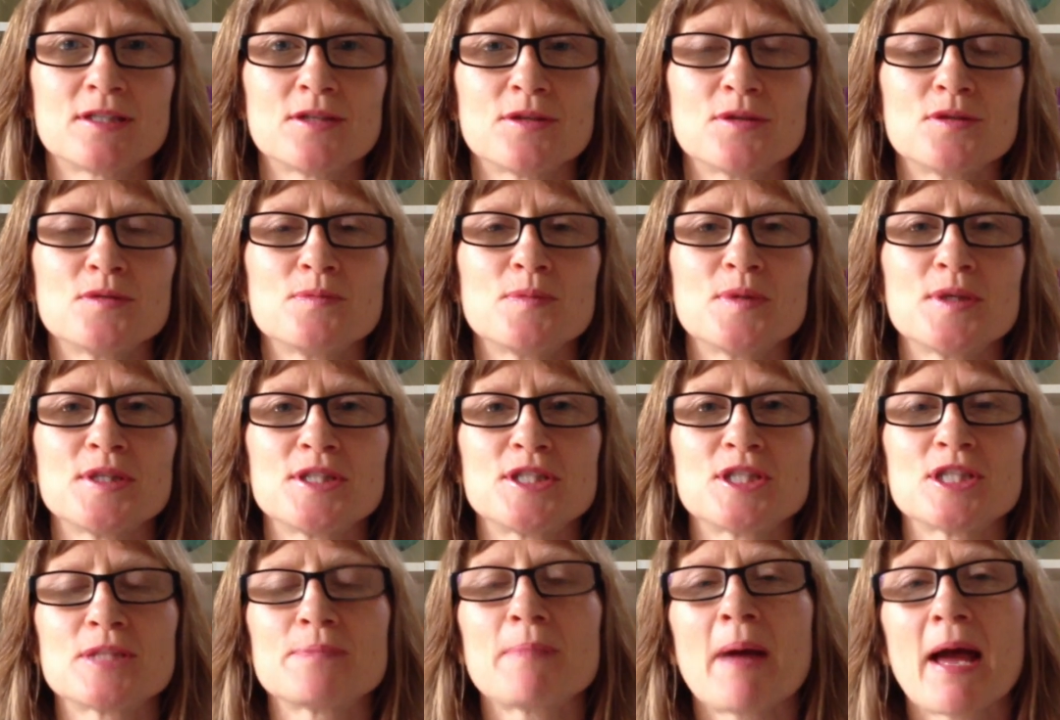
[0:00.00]
You're almost
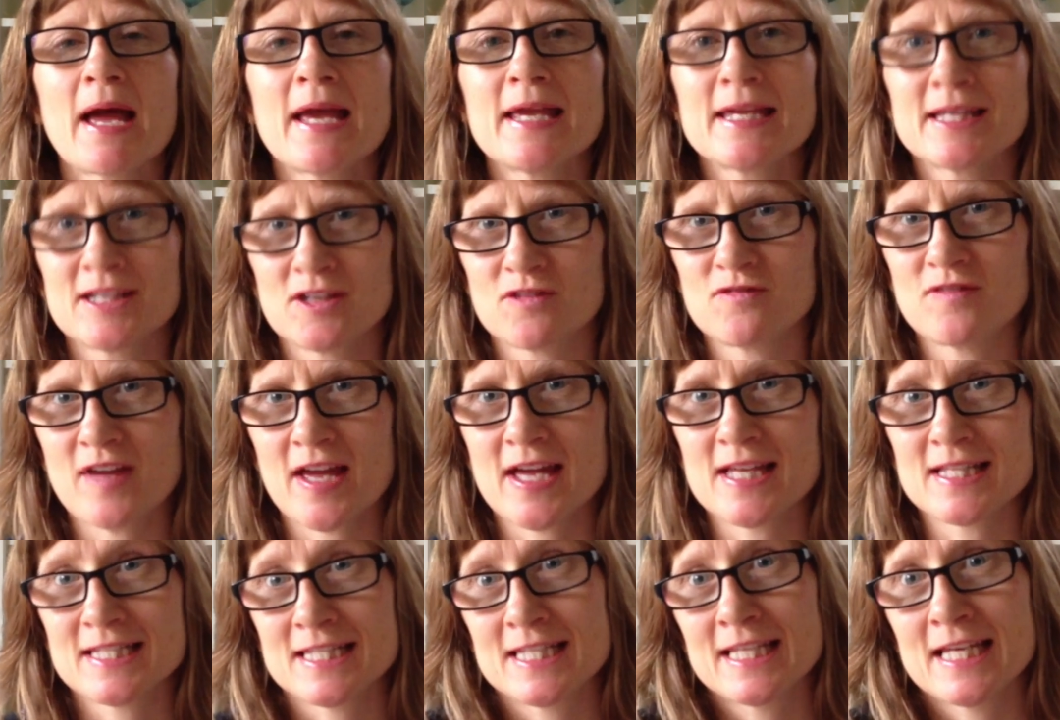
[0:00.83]
just paying in
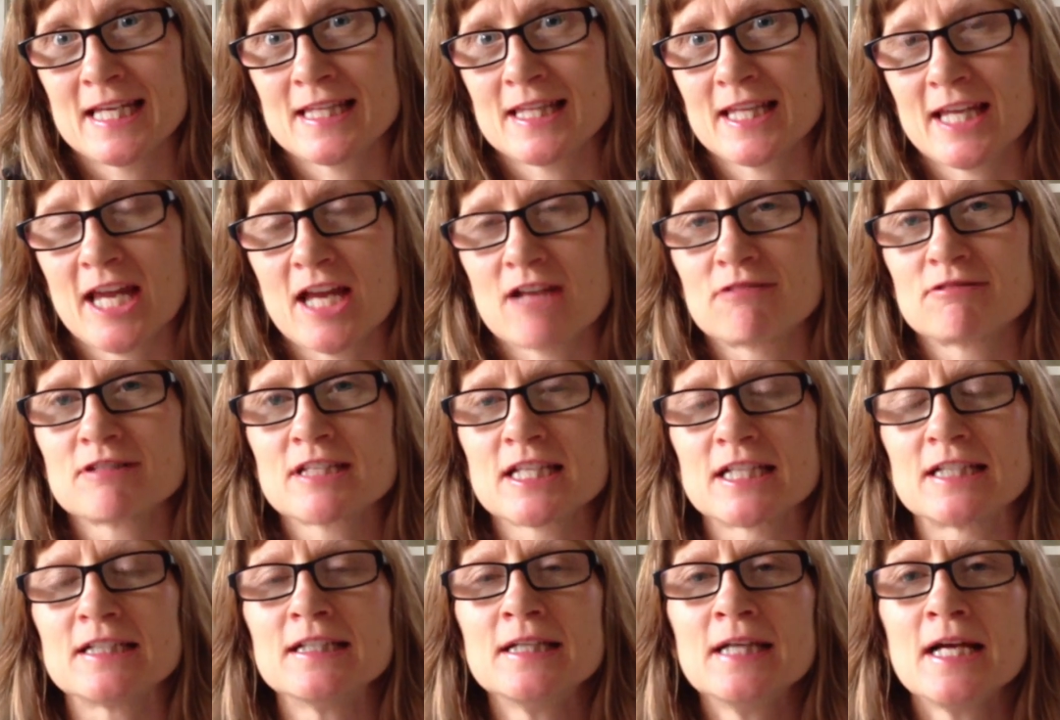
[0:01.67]
advance to get the
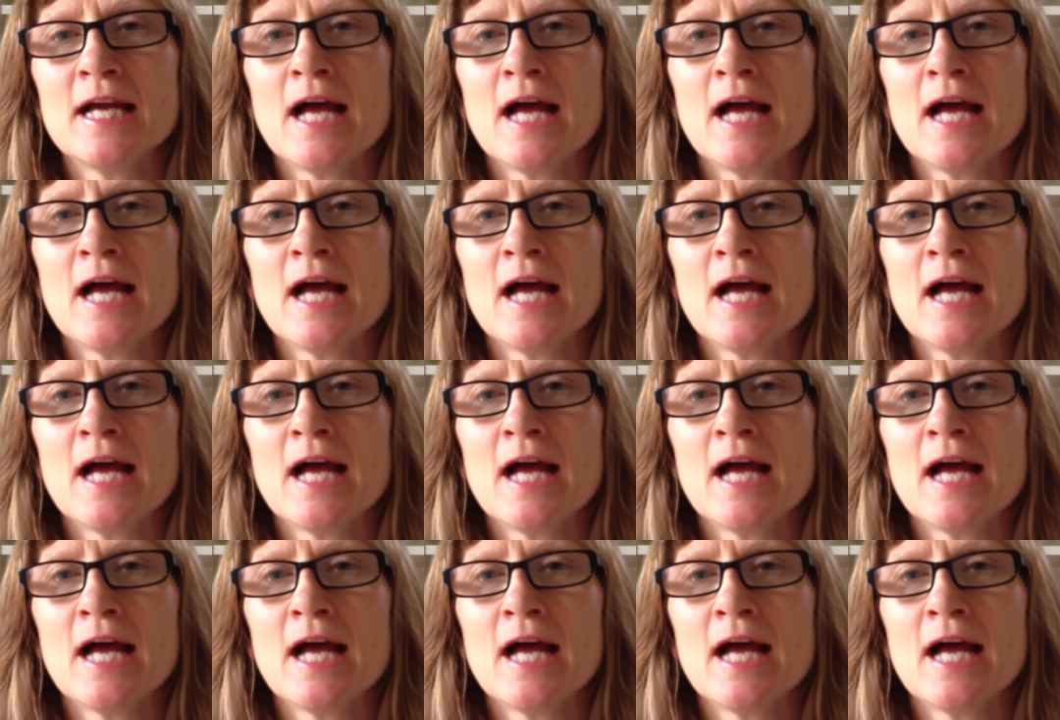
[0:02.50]
calendar.